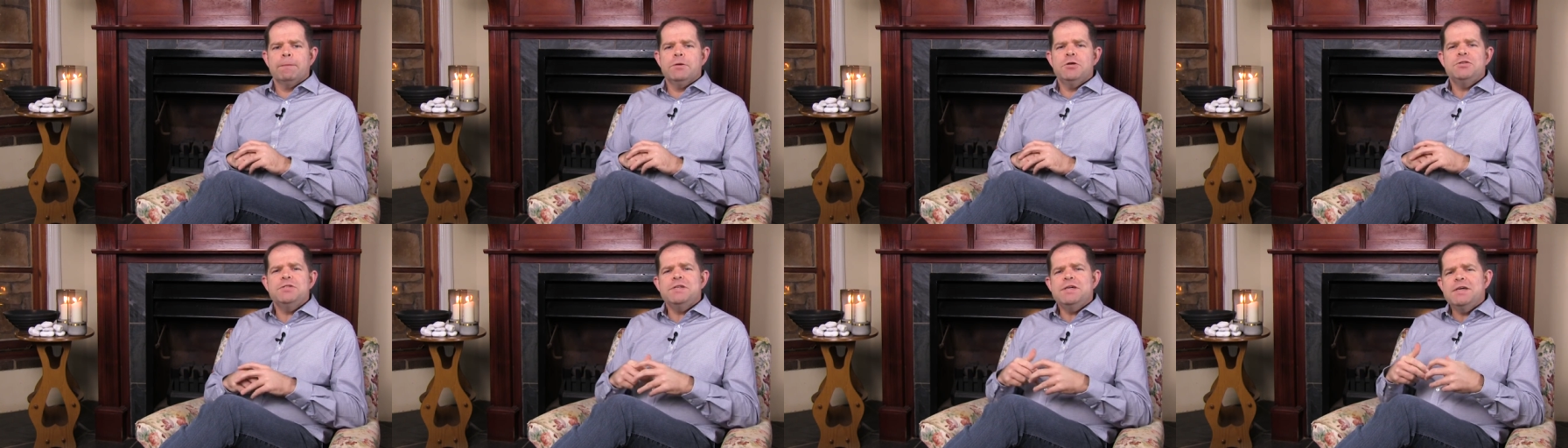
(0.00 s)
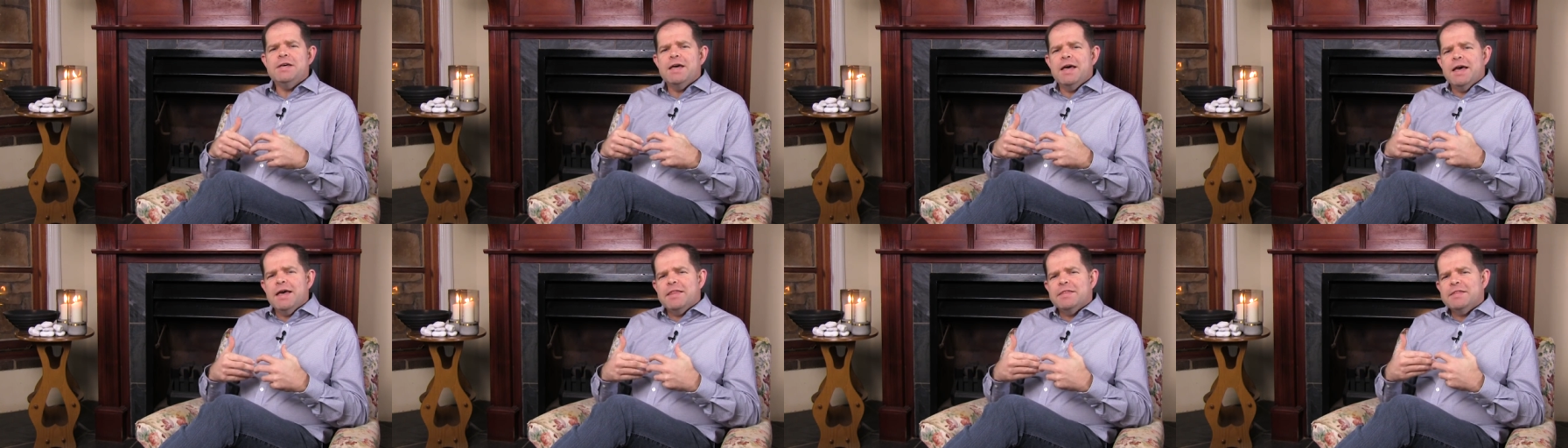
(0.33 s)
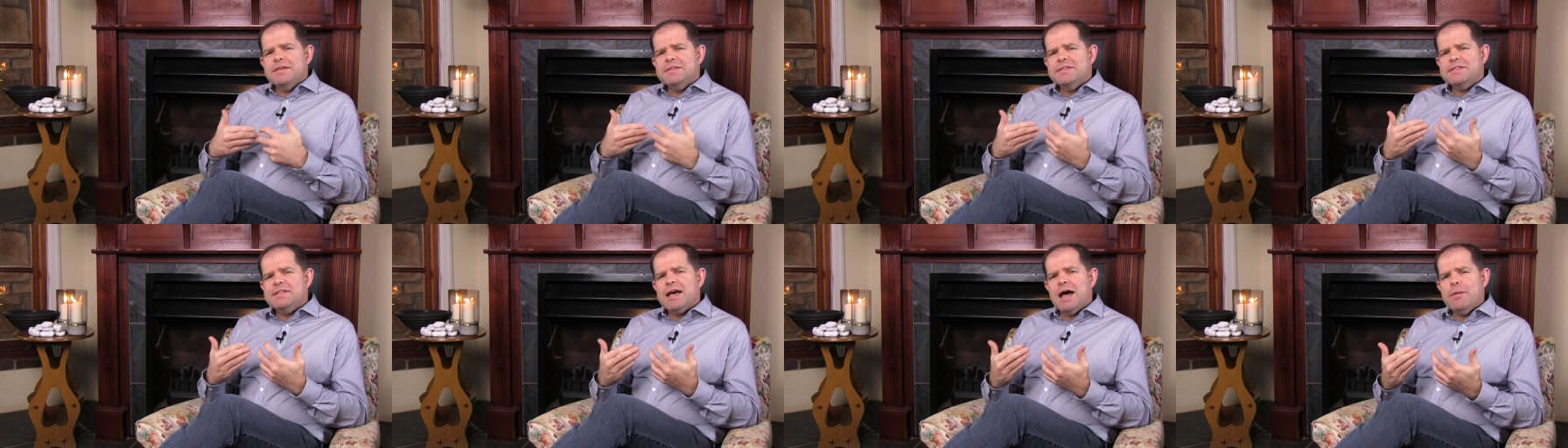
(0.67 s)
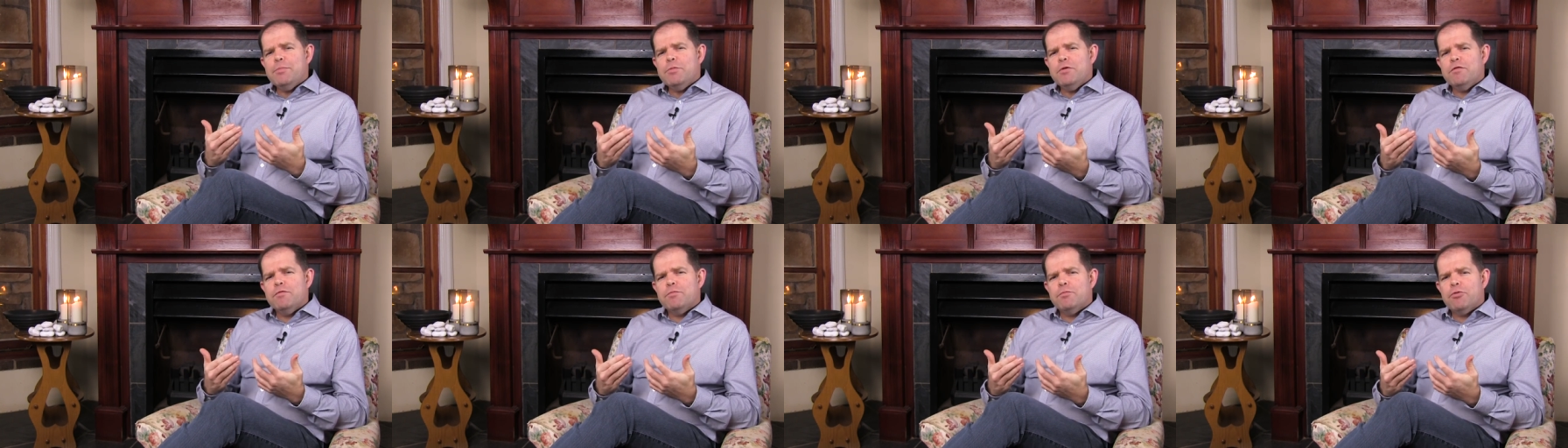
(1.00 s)
You see, this
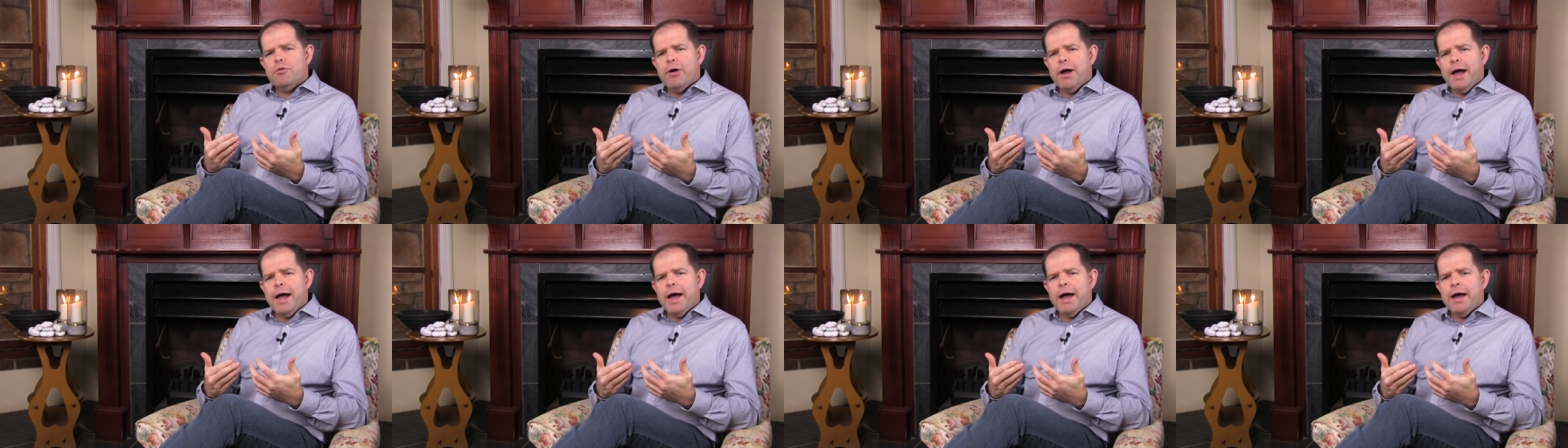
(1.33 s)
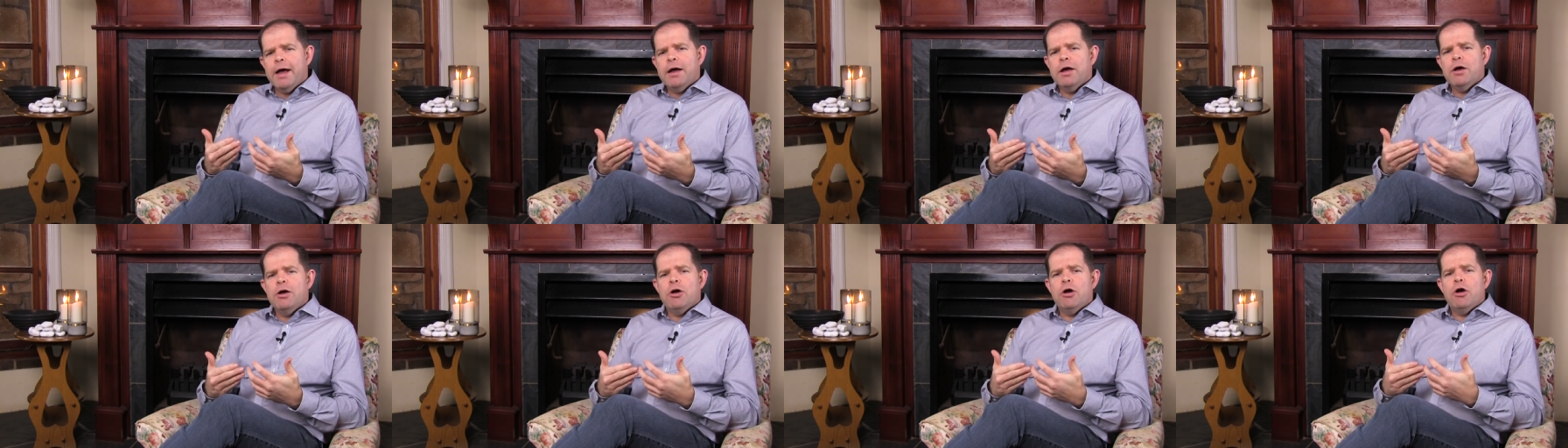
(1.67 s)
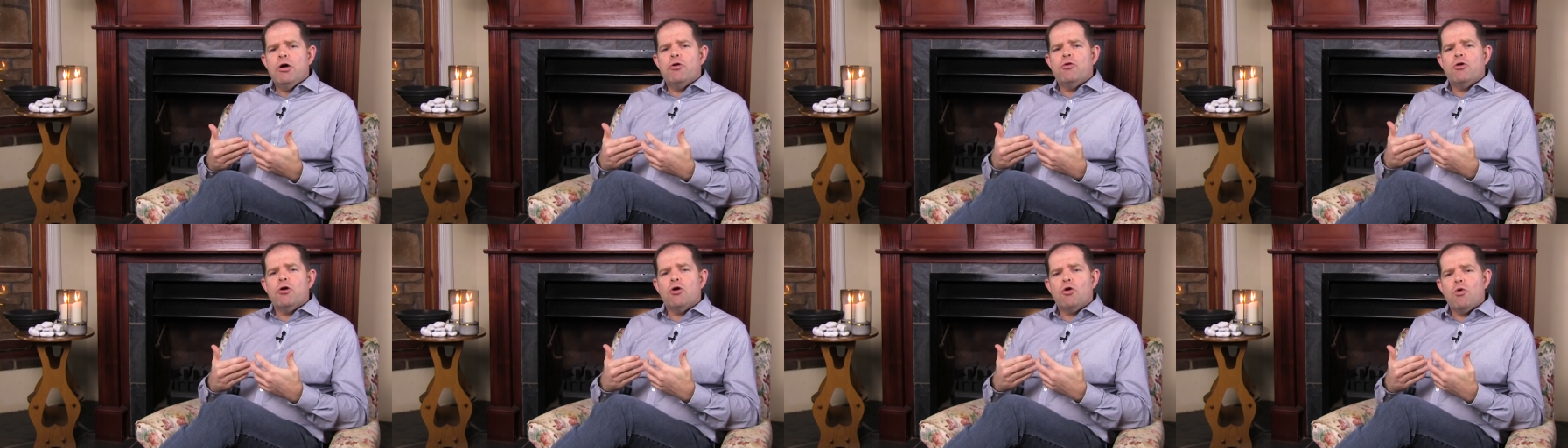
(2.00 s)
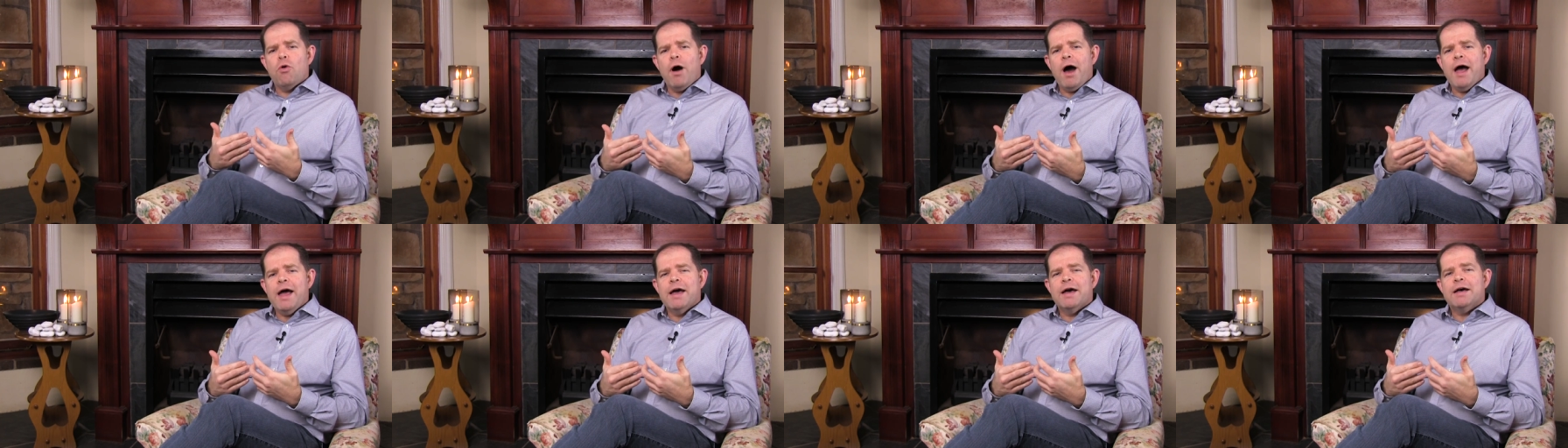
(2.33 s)
type of prayer
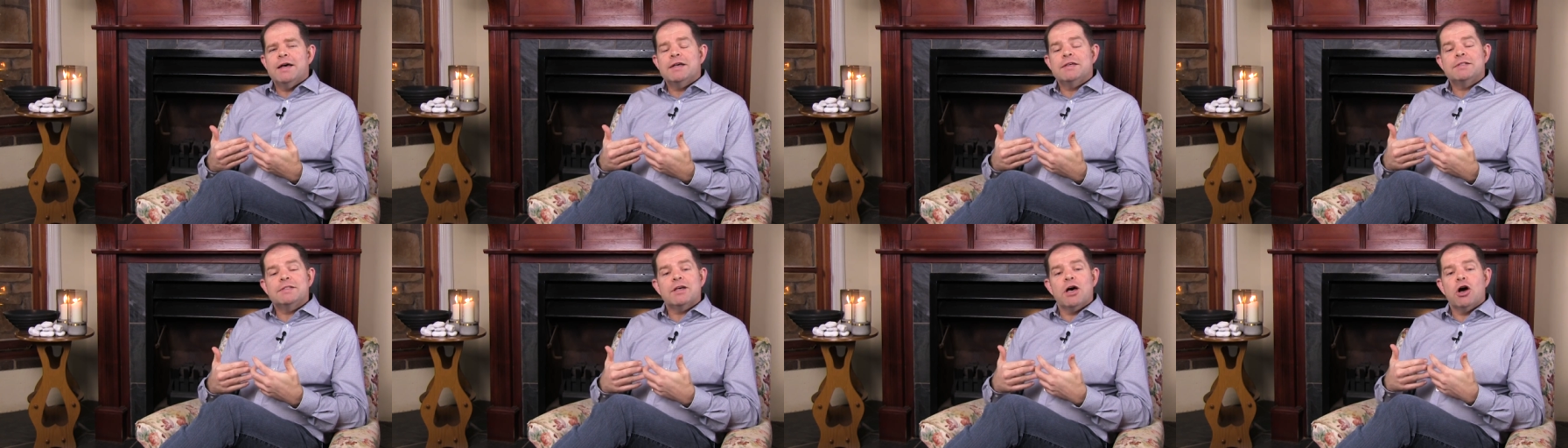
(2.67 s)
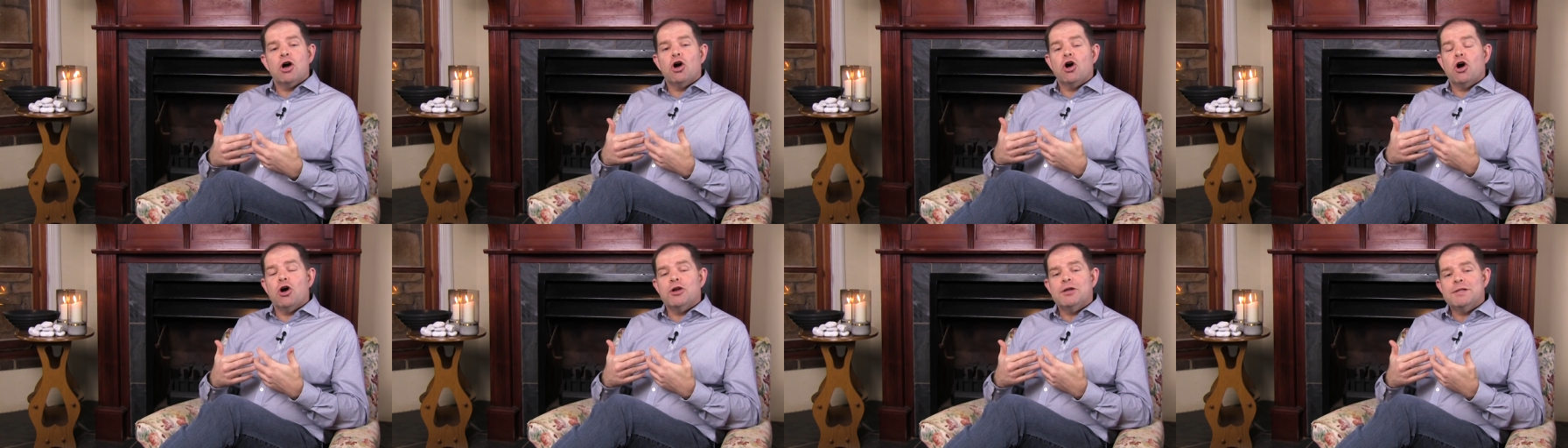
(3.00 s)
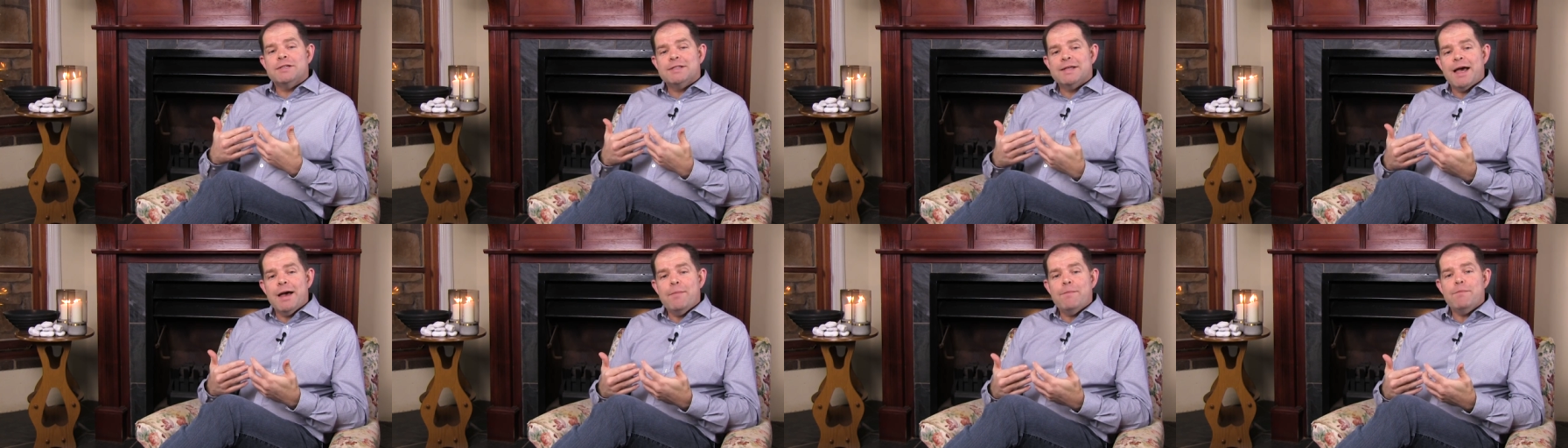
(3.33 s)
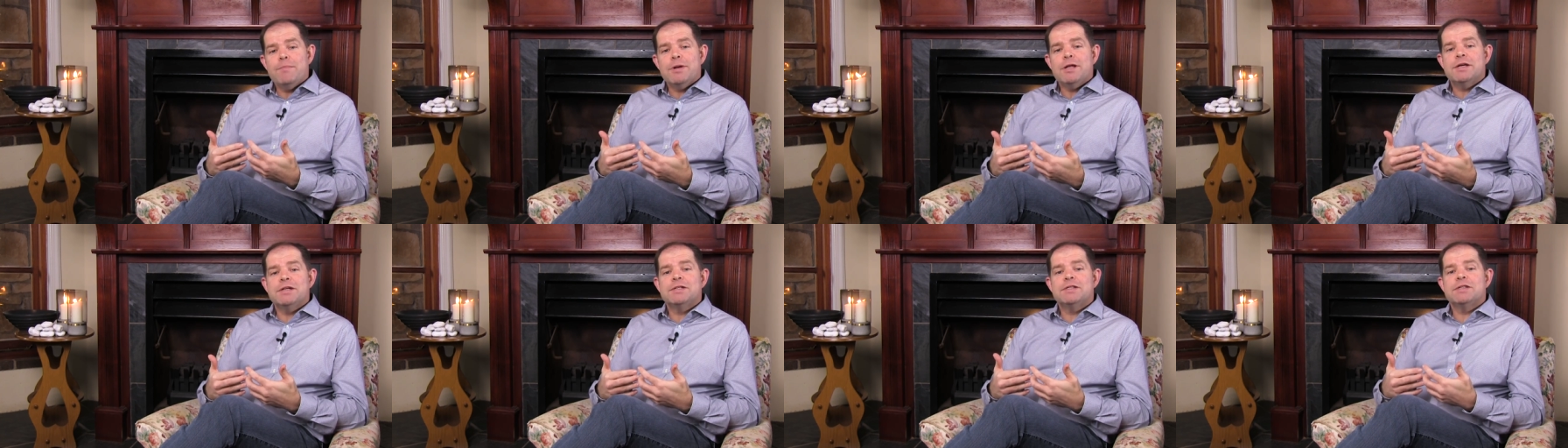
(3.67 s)
requires a
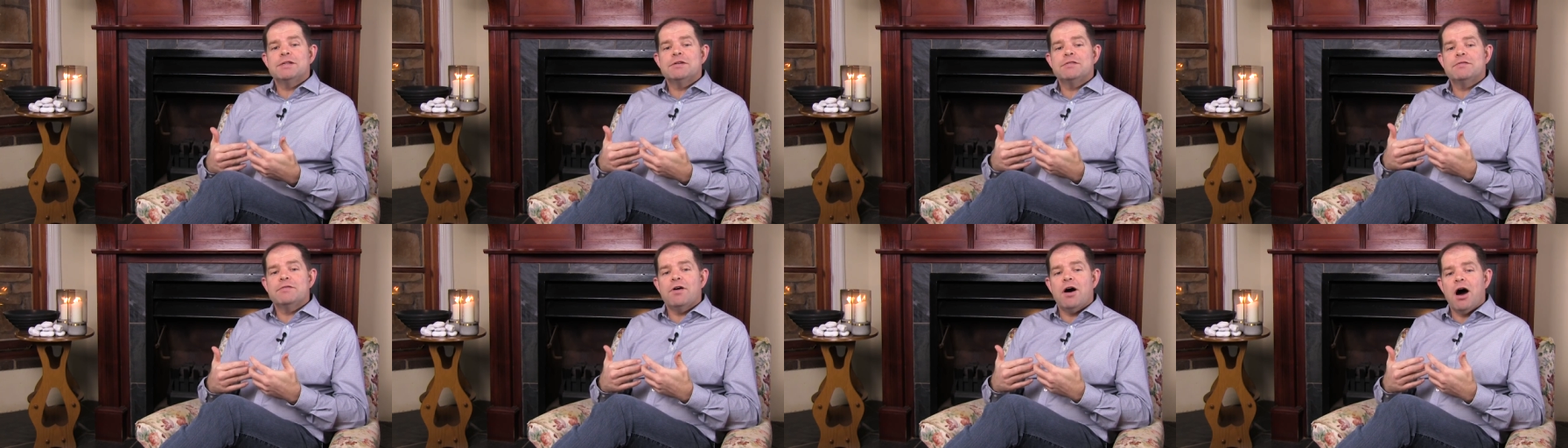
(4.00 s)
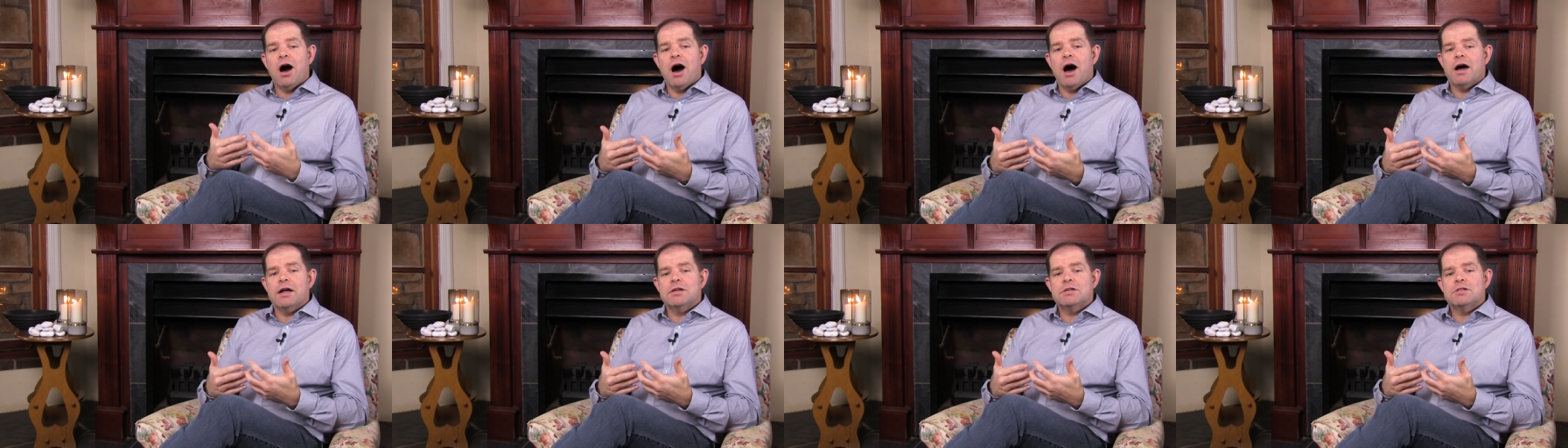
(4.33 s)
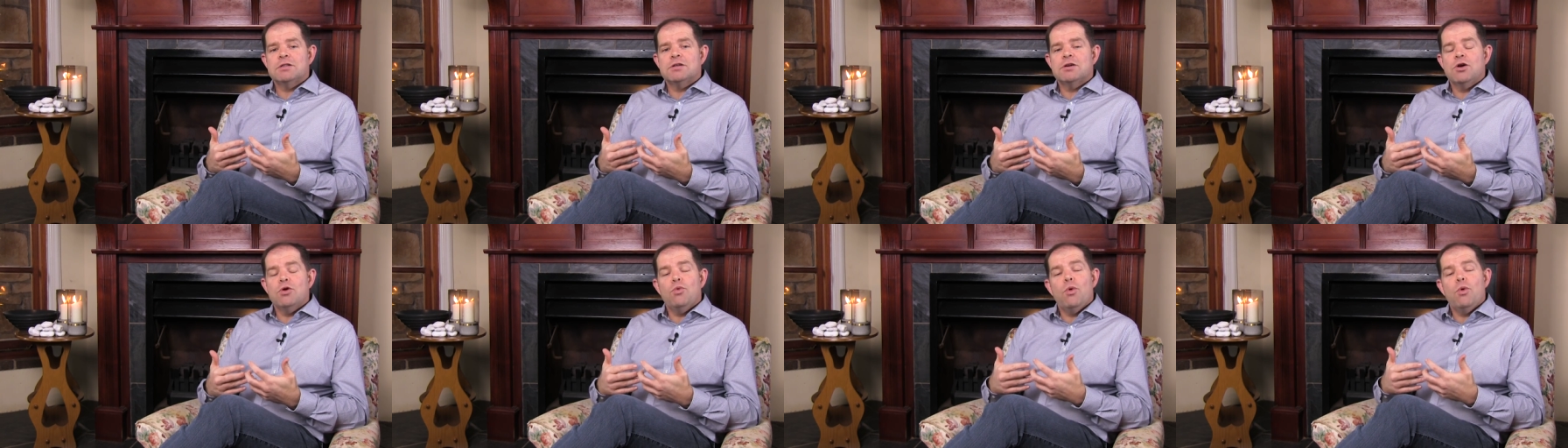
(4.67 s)
contemplative heart,